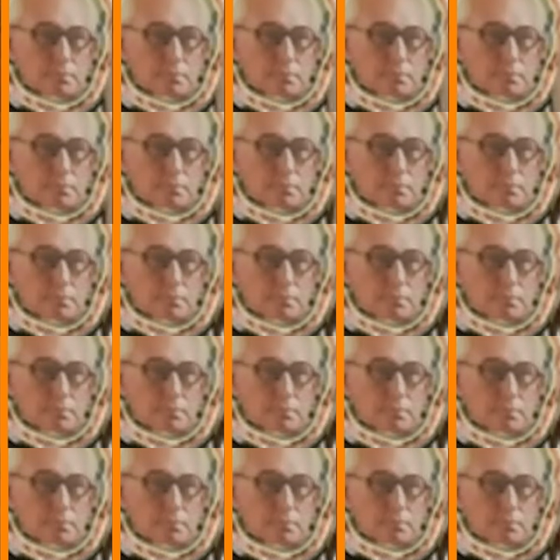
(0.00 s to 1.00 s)

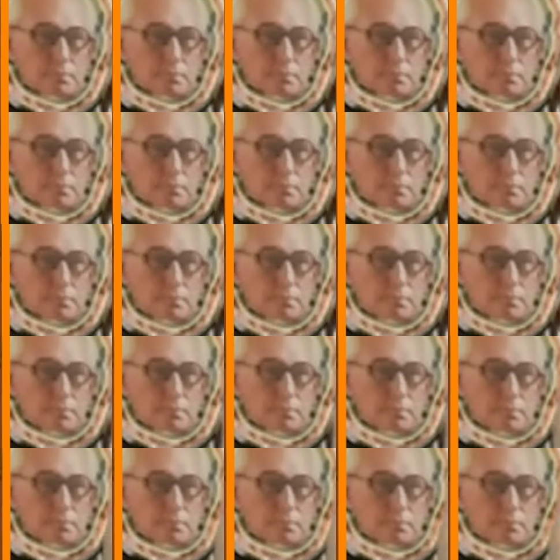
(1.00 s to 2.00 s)

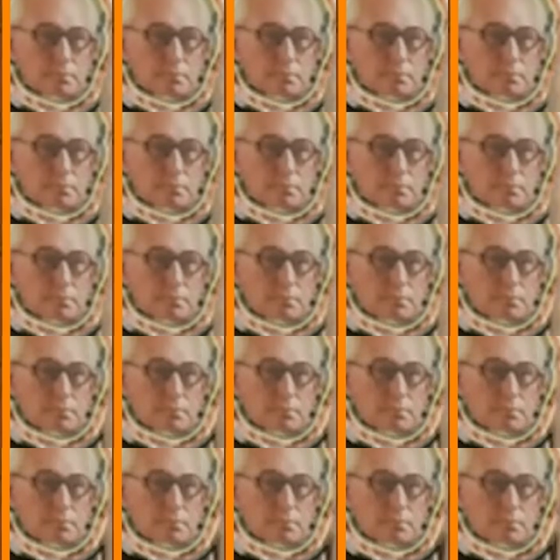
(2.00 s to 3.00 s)

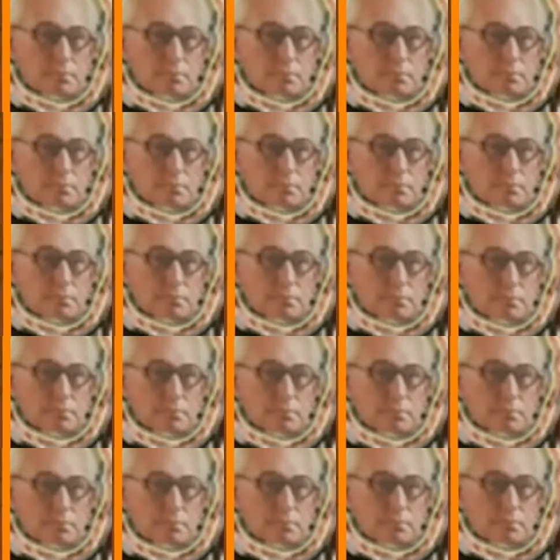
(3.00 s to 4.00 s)

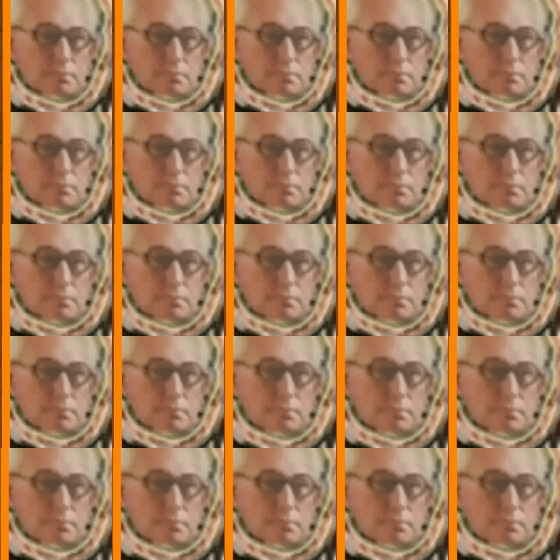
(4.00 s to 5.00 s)

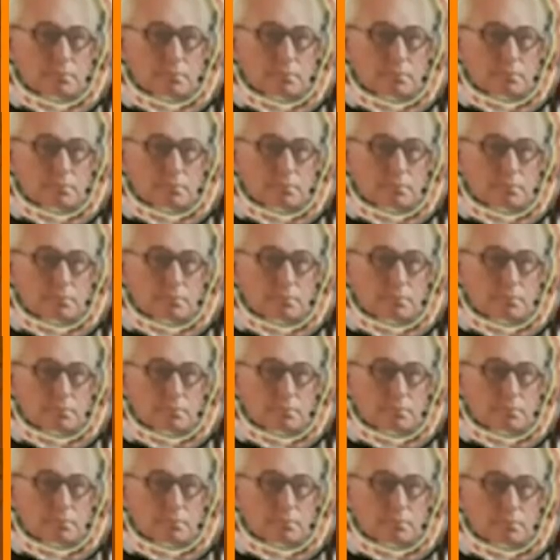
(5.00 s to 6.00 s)

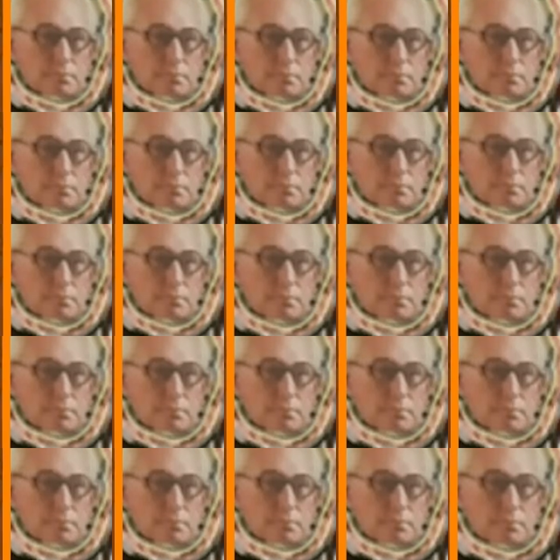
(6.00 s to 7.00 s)

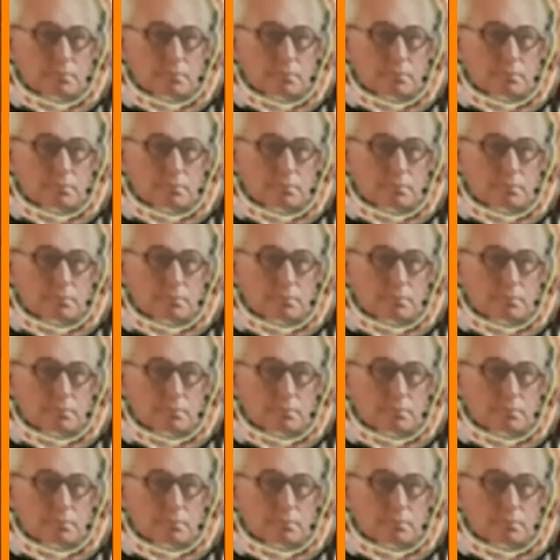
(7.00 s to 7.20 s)
(not speaking)